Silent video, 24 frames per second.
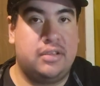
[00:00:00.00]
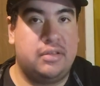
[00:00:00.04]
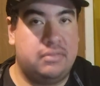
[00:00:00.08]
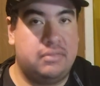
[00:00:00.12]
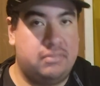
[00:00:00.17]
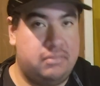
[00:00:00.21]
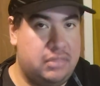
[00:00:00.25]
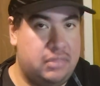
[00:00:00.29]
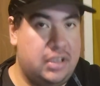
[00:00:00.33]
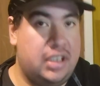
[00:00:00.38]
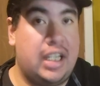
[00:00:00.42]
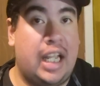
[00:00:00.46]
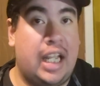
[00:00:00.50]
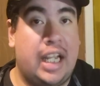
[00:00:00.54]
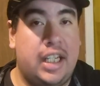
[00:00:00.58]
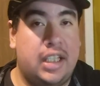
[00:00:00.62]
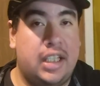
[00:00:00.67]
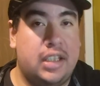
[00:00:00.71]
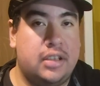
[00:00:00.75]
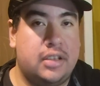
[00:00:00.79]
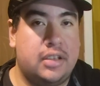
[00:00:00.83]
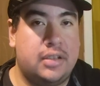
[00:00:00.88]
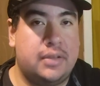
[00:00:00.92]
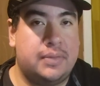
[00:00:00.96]

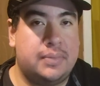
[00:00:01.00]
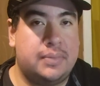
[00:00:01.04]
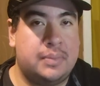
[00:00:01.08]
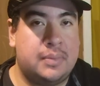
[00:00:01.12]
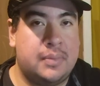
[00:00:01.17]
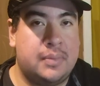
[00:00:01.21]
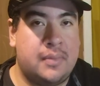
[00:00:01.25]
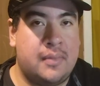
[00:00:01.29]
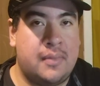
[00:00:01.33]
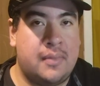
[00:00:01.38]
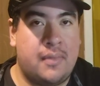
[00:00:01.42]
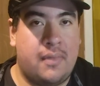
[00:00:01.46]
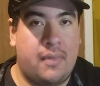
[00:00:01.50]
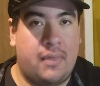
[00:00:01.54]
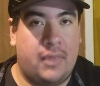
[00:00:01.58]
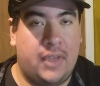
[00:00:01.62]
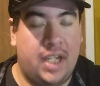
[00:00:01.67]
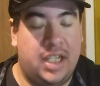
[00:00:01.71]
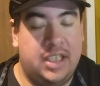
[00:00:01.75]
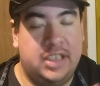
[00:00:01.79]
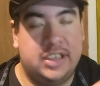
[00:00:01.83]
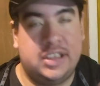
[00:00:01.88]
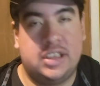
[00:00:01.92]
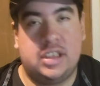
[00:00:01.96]
liked,
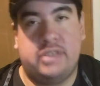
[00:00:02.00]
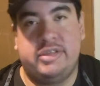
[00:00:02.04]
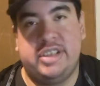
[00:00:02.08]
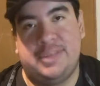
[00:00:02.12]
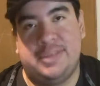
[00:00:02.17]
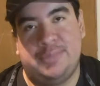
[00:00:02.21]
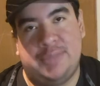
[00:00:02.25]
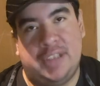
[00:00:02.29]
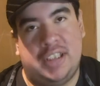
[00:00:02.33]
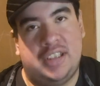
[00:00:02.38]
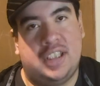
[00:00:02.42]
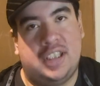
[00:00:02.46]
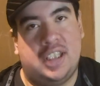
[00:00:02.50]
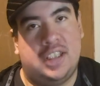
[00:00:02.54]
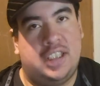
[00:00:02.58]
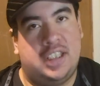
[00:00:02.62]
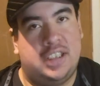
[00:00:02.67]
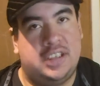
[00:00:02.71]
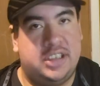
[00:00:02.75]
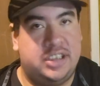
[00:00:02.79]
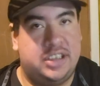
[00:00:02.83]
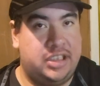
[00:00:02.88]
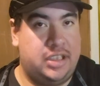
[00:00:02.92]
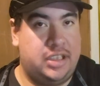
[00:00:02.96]
it doesn't always mean that they
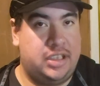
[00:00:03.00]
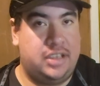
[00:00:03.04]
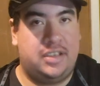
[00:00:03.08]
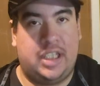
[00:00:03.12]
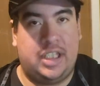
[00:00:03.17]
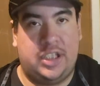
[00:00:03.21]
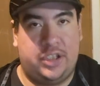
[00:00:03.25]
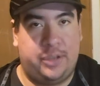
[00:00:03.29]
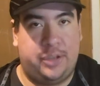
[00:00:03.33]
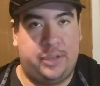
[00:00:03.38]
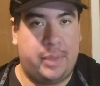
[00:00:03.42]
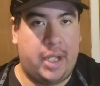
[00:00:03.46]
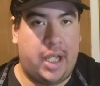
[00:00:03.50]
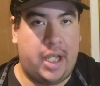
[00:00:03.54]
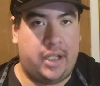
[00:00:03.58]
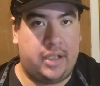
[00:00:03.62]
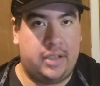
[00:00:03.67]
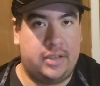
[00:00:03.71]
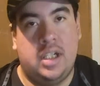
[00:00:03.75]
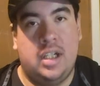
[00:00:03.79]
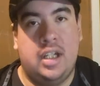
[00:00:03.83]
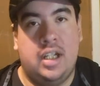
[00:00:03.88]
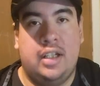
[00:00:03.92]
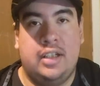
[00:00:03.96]
just didn't like you back.
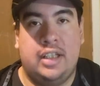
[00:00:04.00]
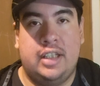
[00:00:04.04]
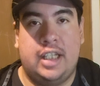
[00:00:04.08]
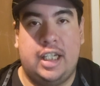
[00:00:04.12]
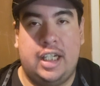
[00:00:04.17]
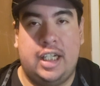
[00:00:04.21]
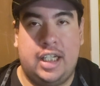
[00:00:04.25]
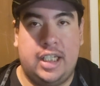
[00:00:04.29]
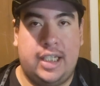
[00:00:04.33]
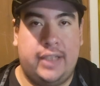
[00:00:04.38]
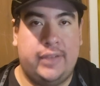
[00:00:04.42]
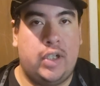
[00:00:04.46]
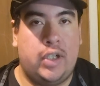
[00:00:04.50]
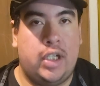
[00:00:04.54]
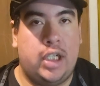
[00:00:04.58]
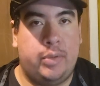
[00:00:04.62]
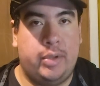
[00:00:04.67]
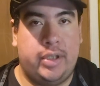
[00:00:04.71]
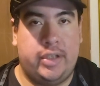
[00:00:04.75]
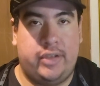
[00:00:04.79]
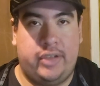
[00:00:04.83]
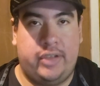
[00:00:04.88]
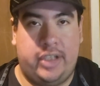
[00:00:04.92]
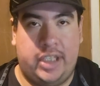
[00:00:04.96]
They could have gotten
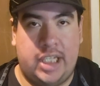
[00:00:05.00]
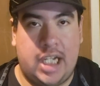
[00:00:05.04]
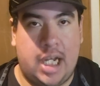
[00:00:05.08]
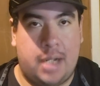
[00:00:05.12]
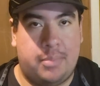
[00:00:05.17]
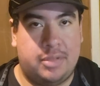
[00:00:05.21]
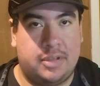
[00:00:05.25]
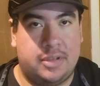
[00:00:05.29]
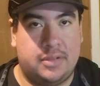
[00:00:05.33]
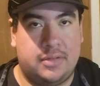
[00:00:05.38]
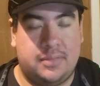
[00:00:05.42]
rid of the app.